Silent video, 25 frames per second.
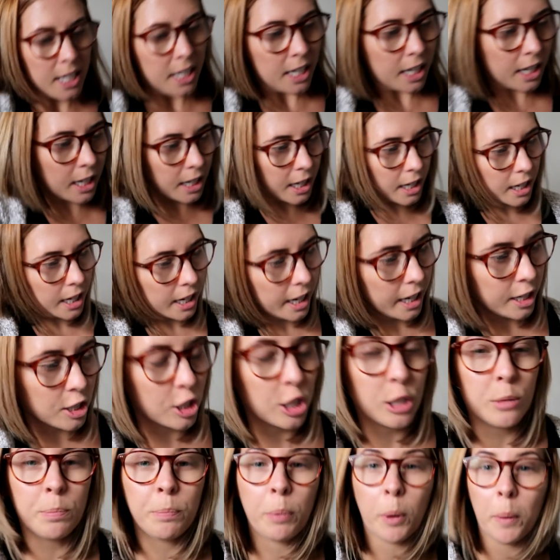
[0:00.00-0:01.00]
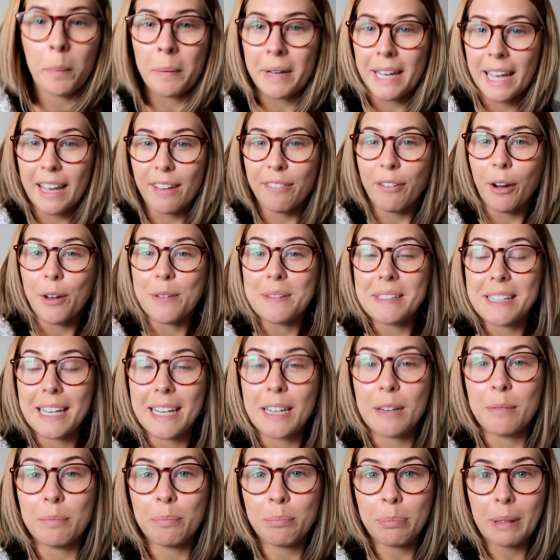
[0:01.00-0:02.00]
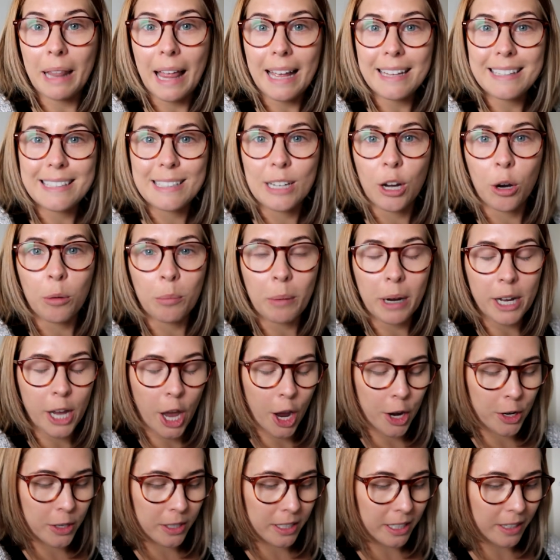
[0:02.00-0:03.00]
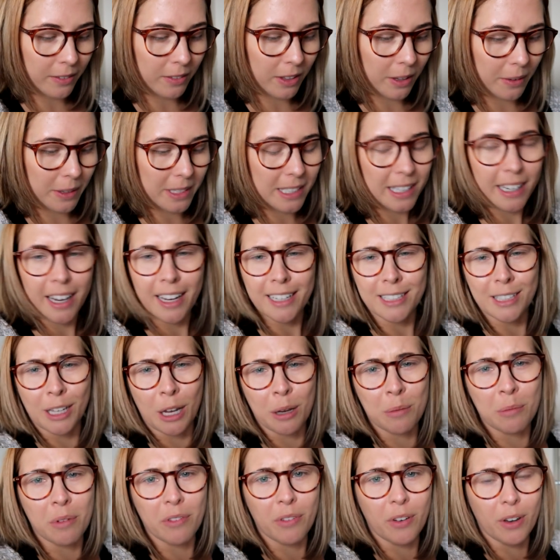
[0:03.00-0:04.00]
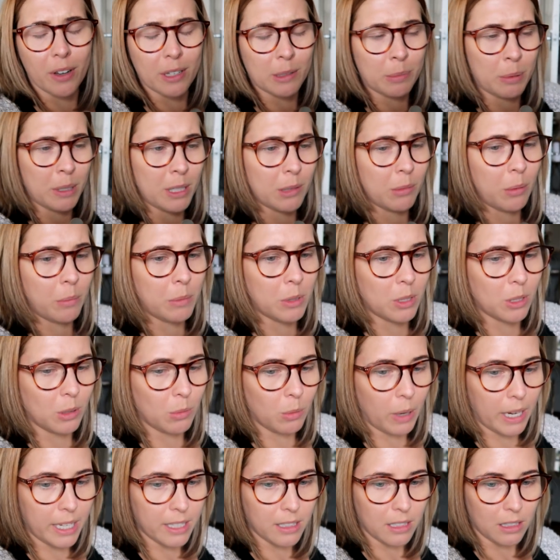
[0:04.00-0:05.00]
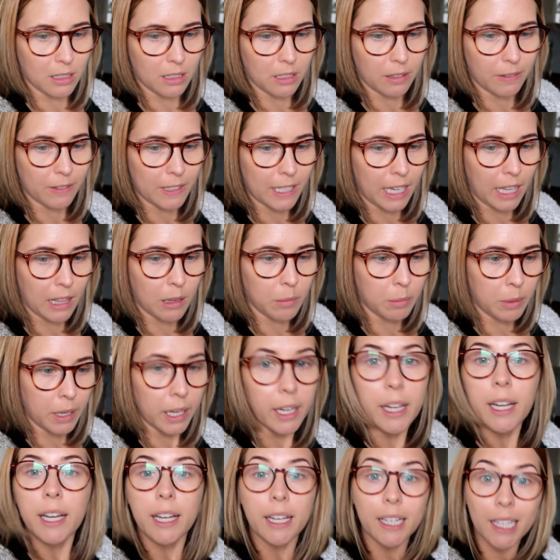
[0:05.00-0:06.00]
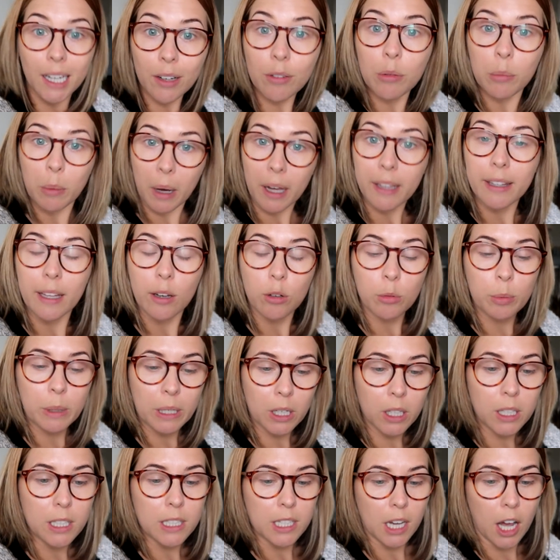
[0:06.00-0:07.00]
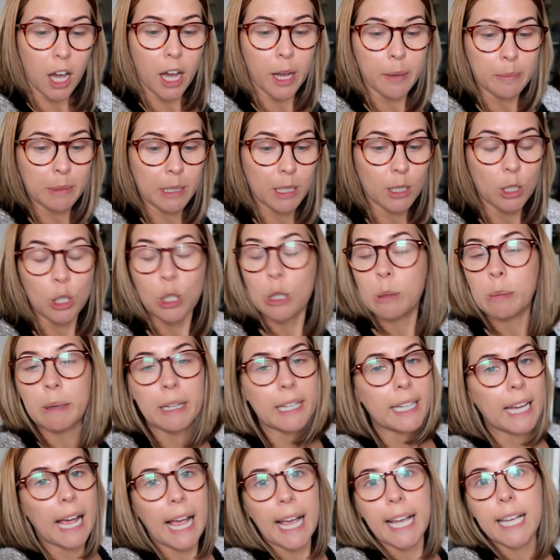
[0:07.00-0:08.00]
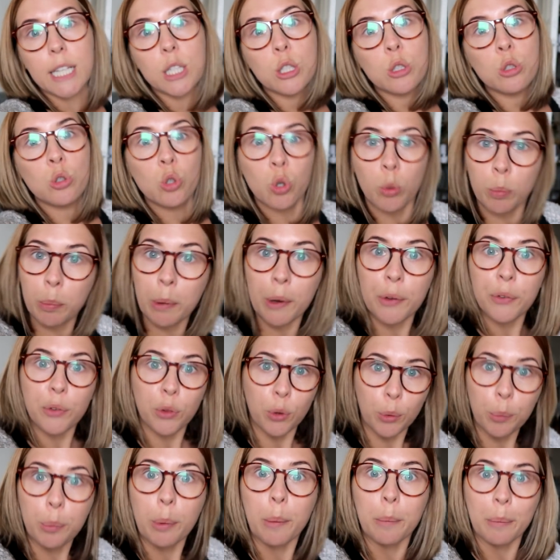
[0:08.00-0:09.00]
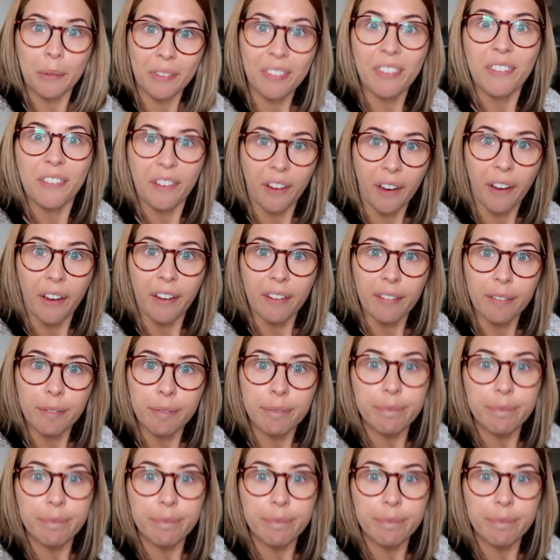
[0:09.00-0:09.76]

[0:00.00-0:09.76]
I'll just put my earphones in and blast it on my own, even though it's nice going with her, especially when we do weights and stuff together. But never mind, there will be other times. It's just been a super, super busy day.